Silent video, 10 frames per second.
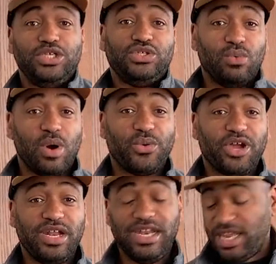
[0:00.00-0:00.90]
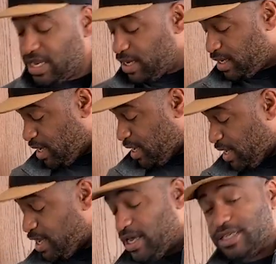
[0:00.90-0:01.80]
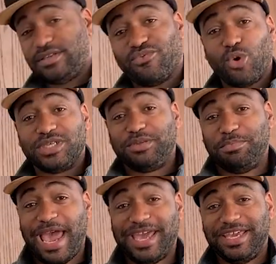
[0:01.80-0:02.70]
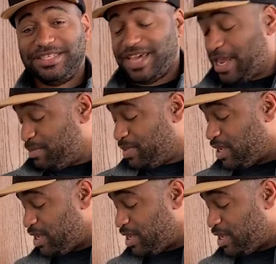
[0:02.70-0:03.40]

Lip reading: So what we're gonna need is, of course, some packing tape,